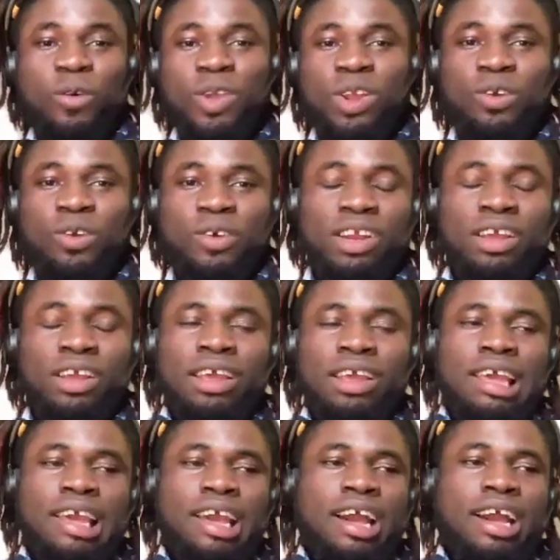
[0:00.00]
going on,
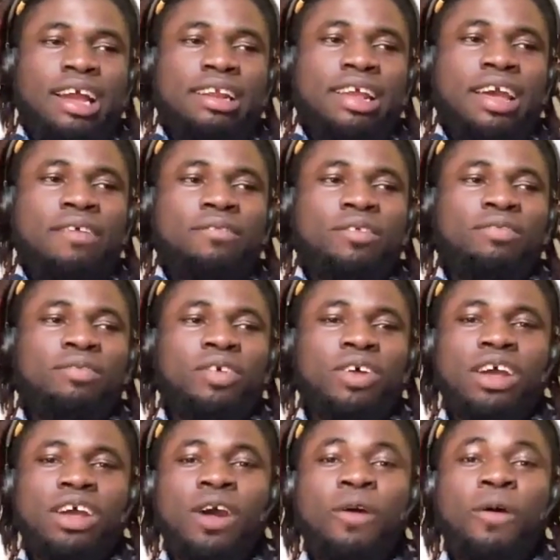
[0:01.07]
and that even
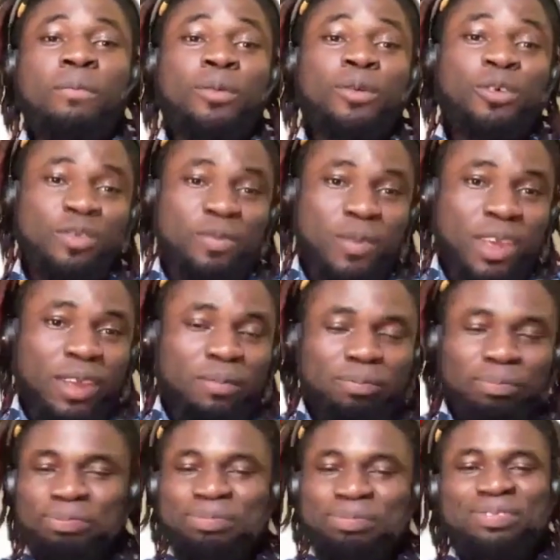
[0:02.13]
further humbles me
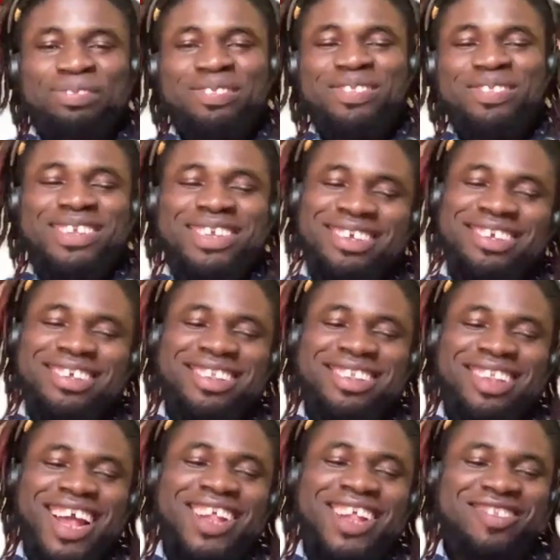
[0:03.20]

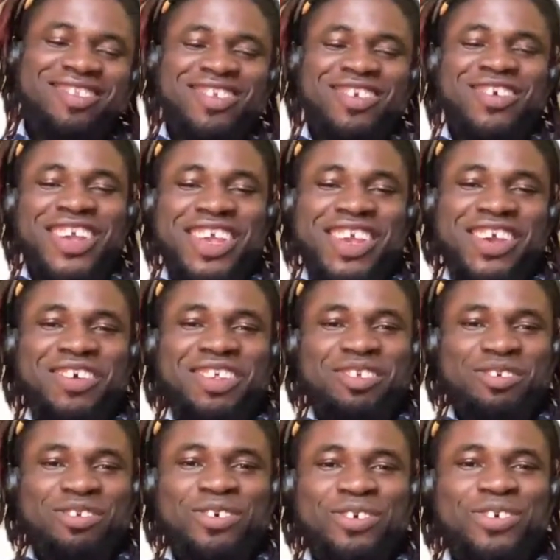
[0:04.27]
that you're here on
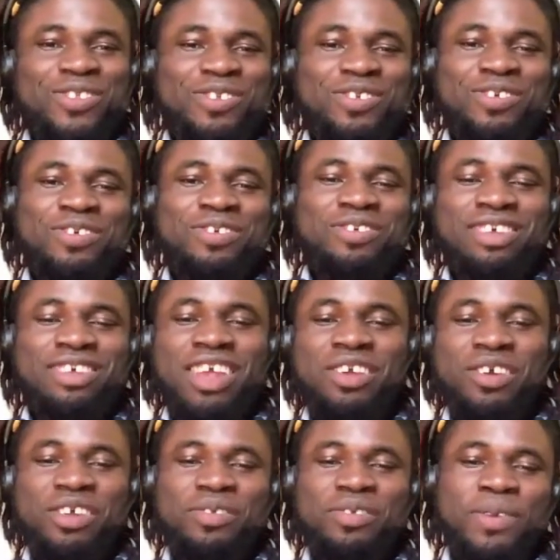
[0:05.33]
the show to share
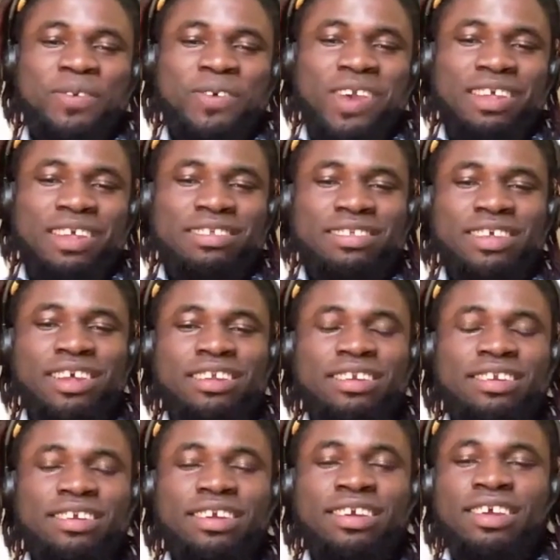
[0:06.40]
your experience
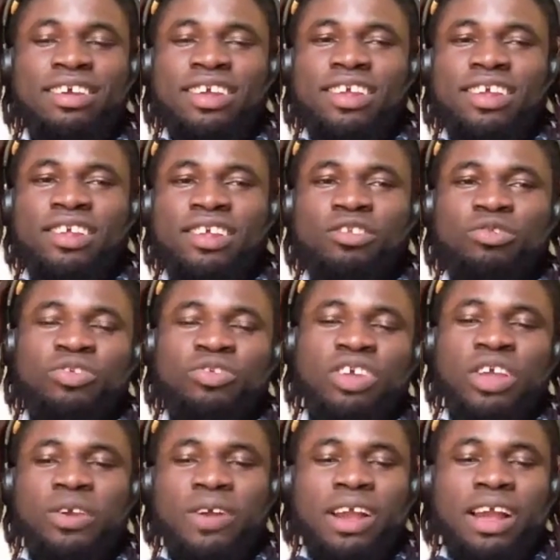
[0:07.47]
and to
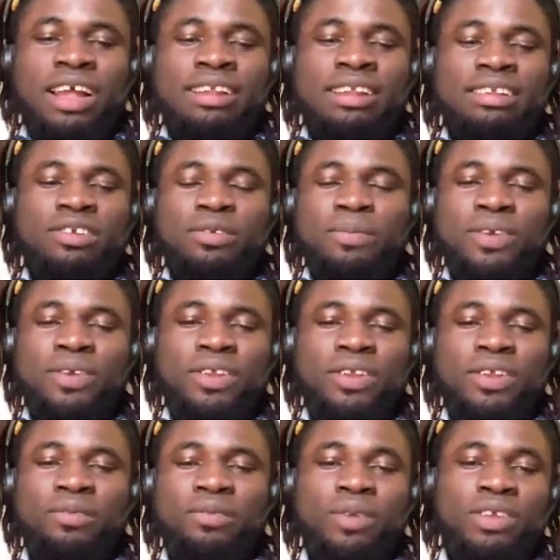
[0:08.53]
share your candid
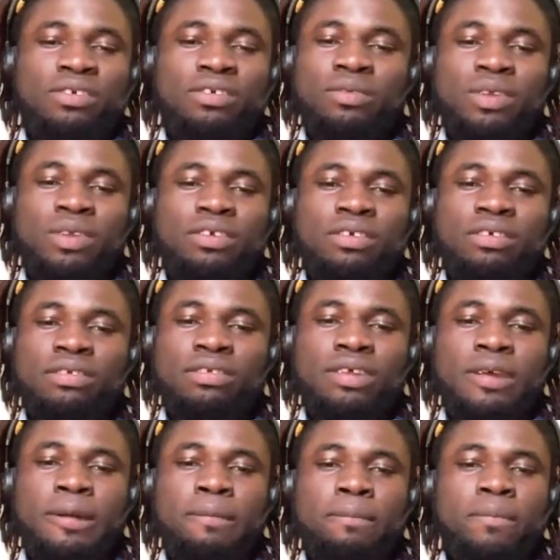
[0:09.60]
opinion, which is
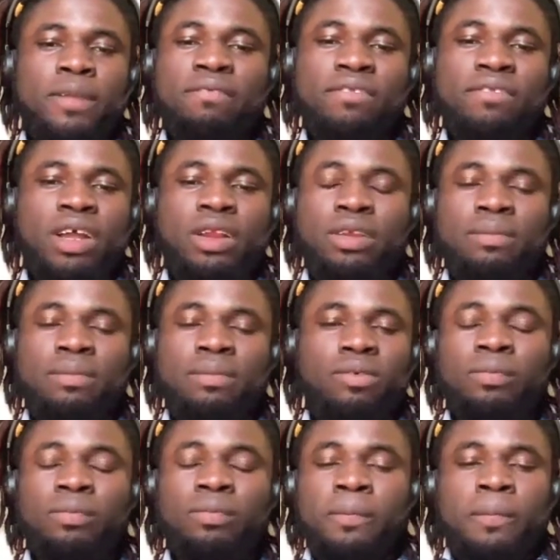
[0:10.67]

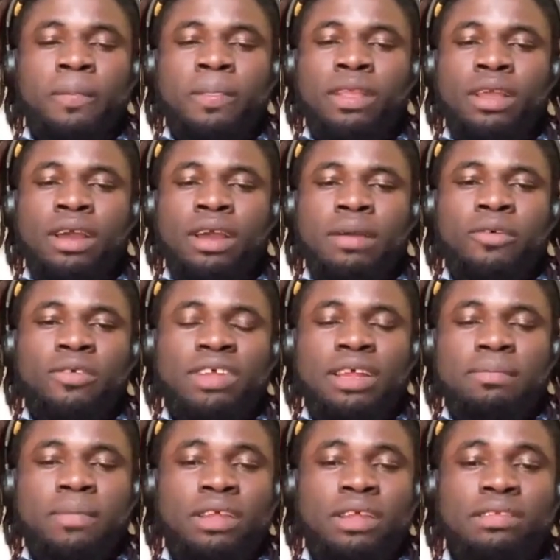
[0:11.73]
invaluable, I must
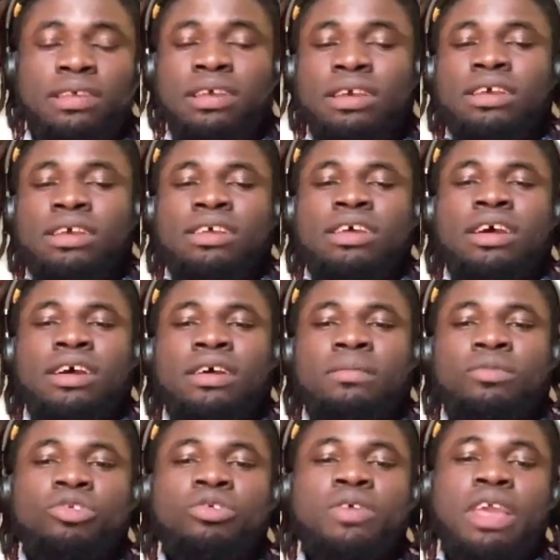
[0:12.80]
admit.
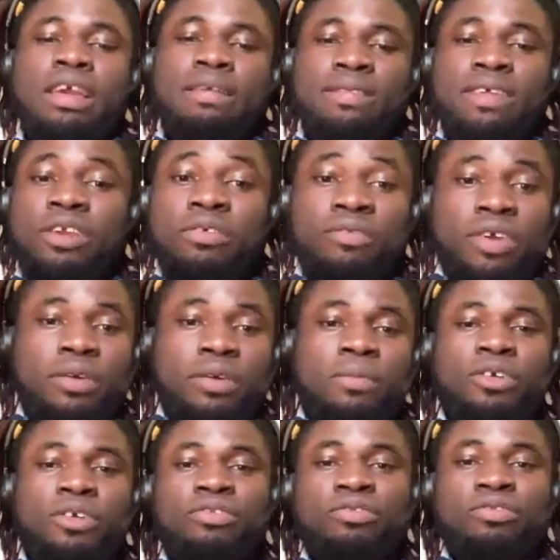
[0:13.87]
So yeah, thank you very
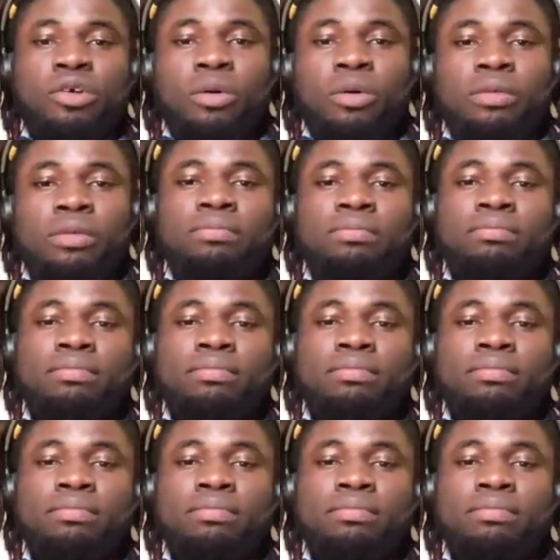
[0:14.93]
much for